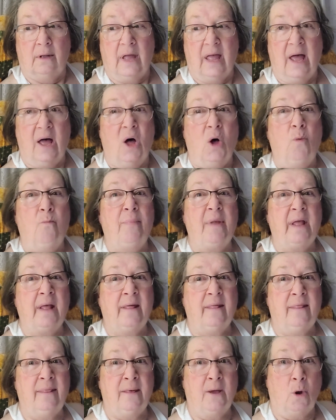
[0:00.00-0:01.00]

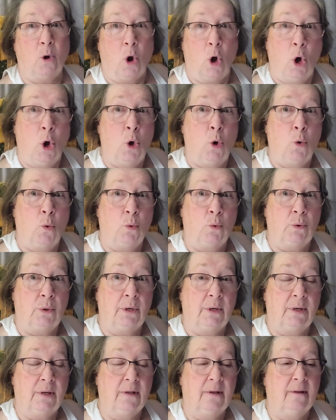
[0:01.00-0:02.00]
helping their own
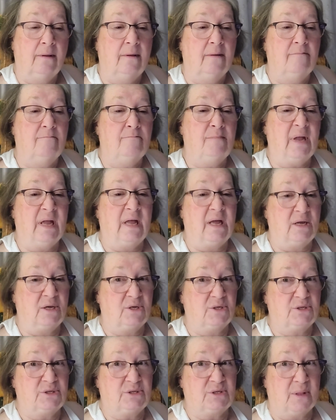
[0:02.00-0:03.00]
because